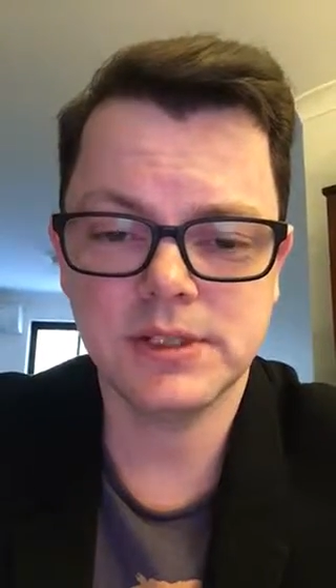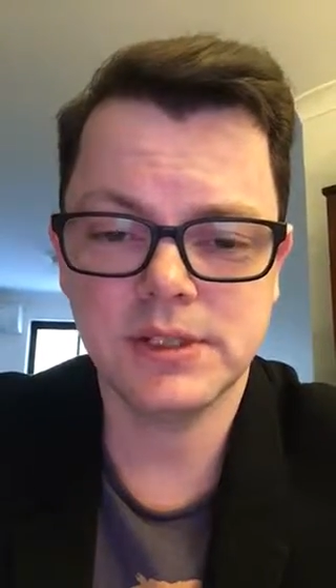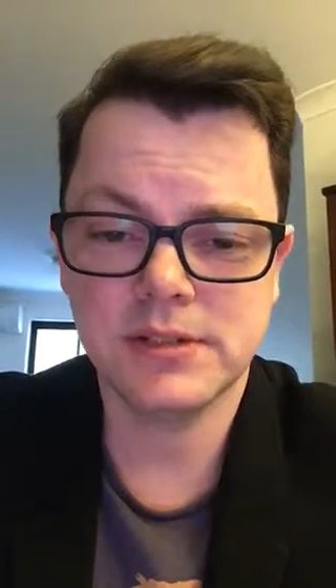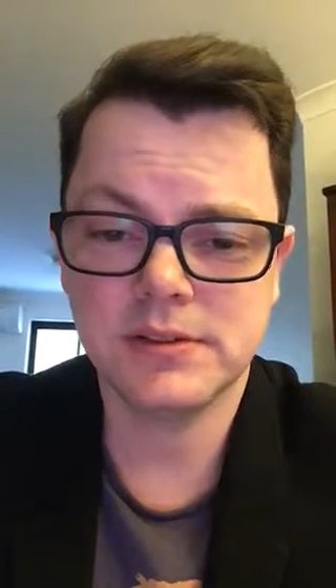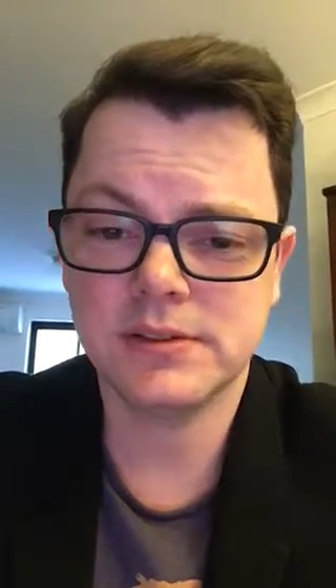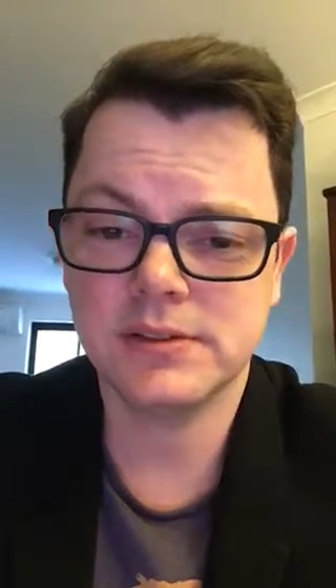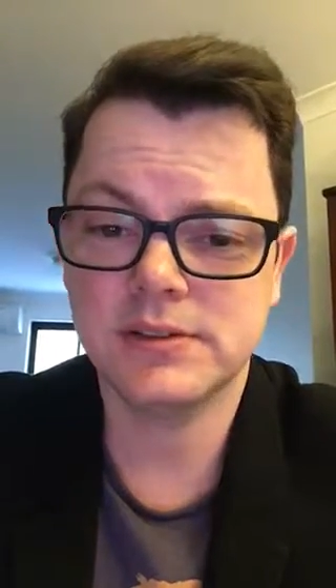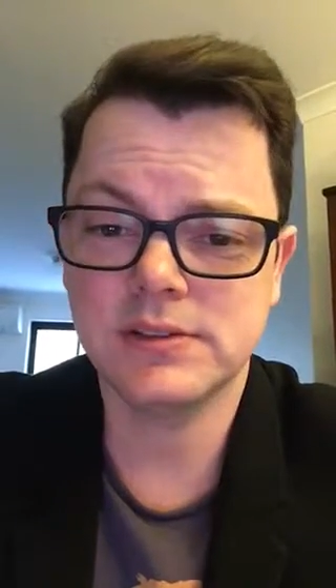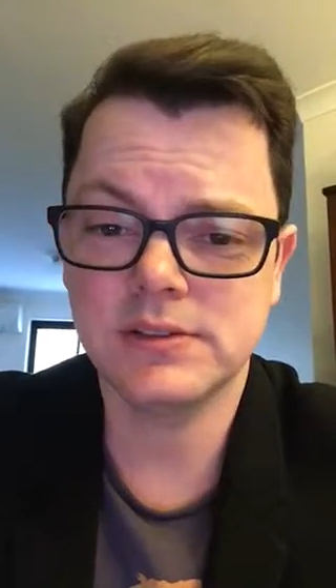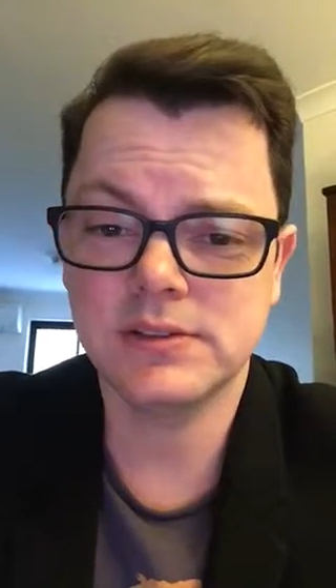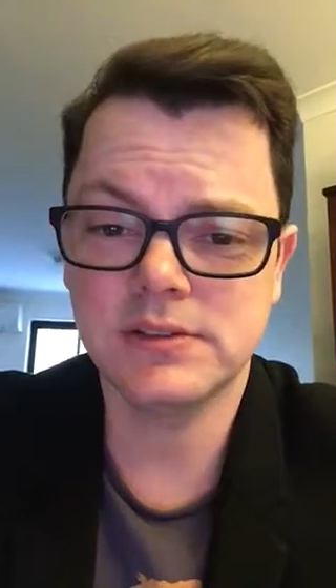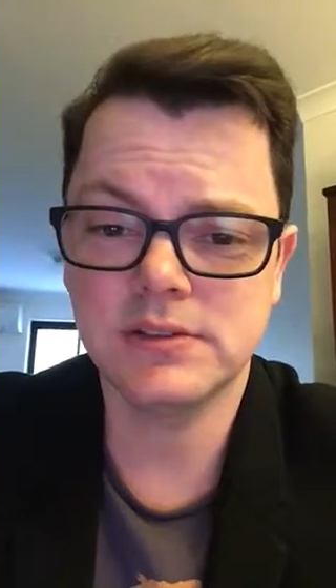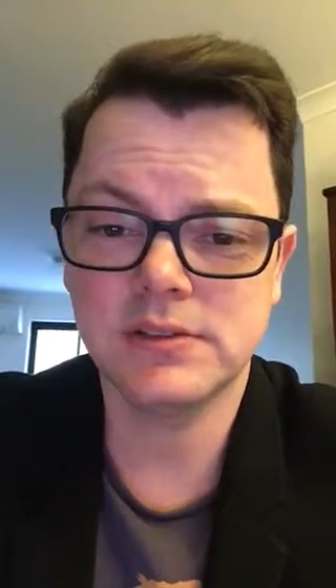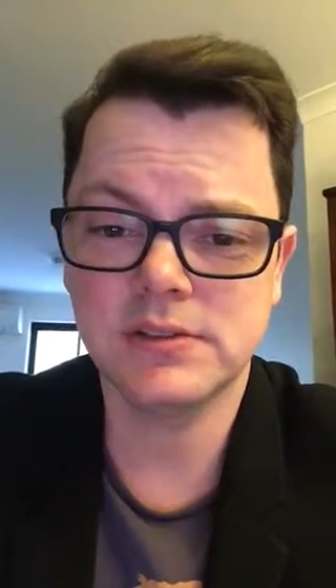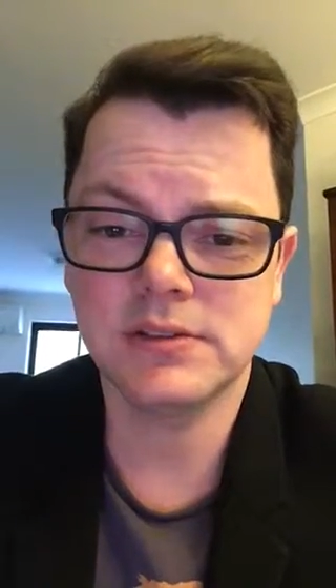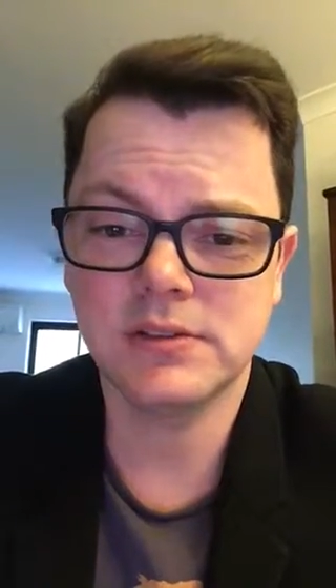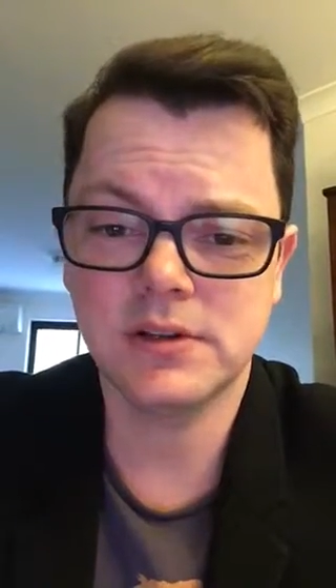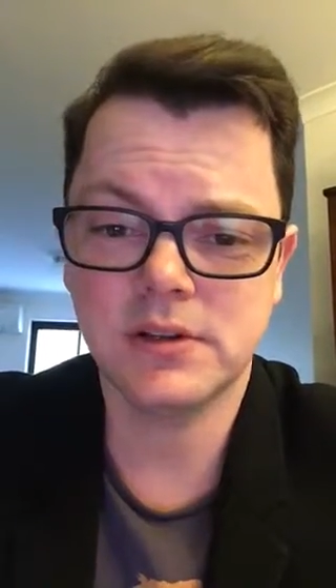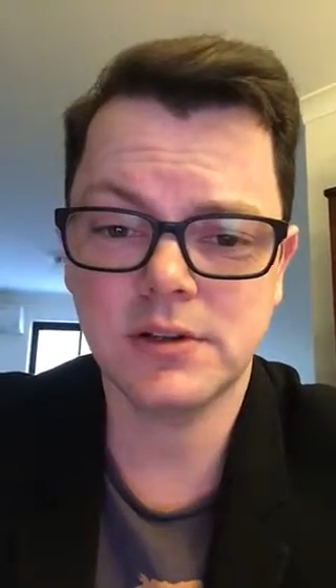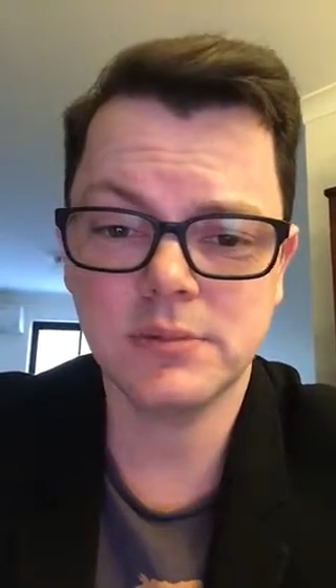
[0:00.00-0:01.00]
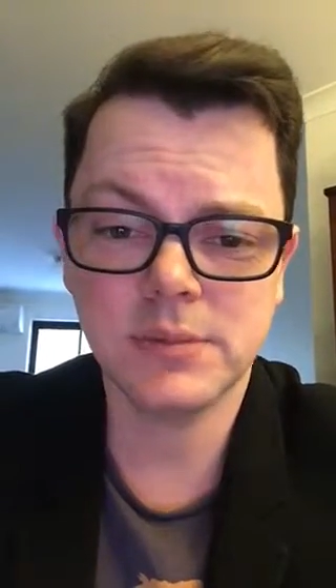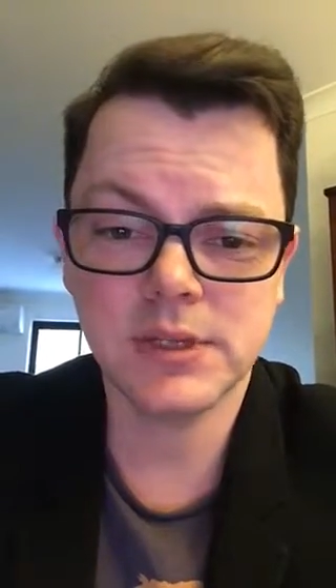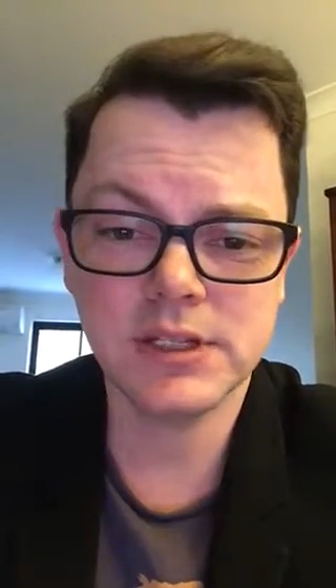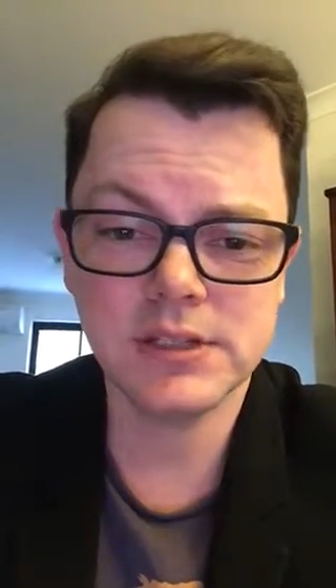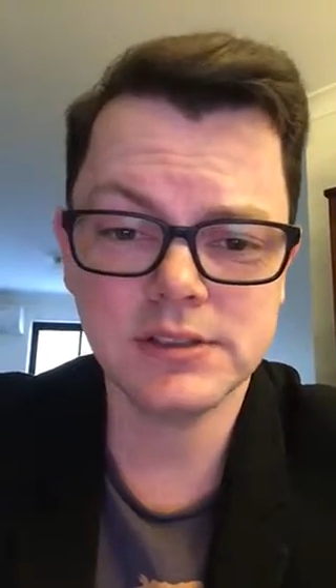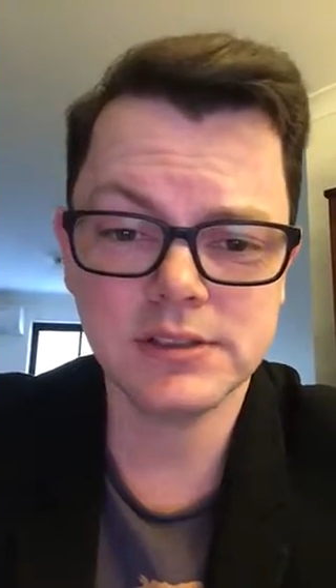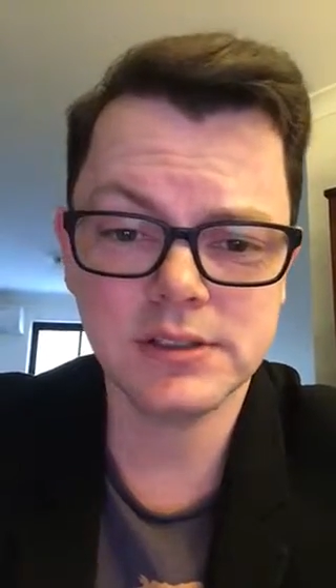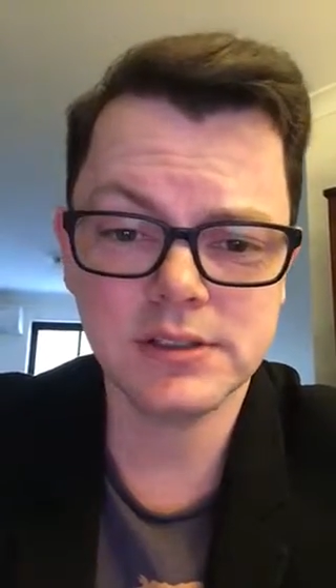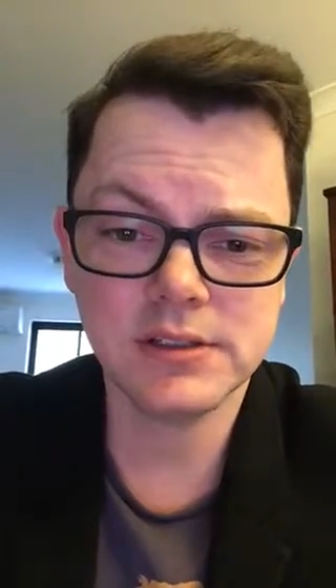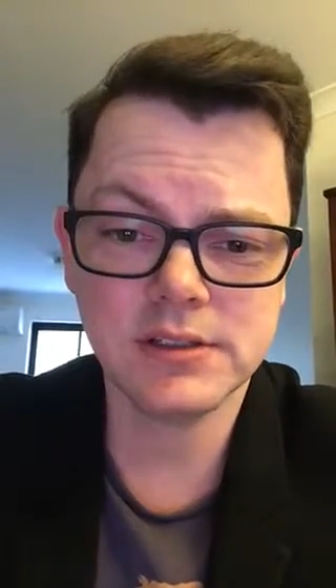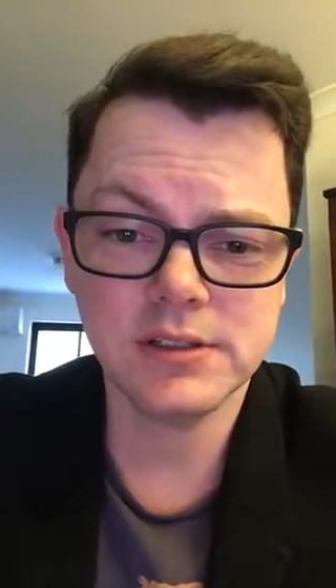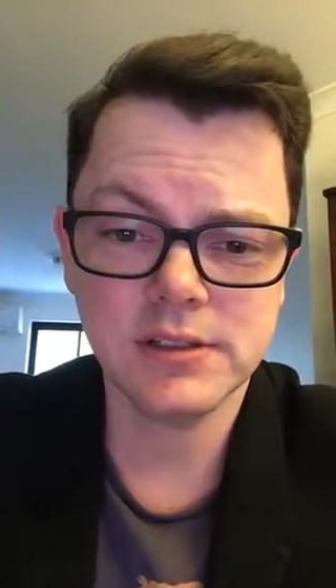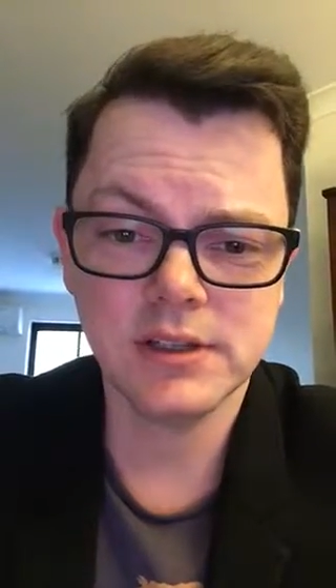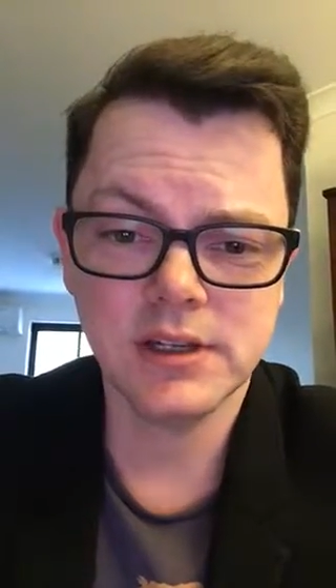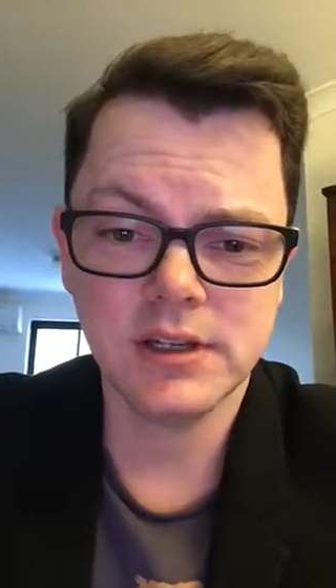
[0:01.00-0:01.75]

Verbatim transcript: now assistant night manager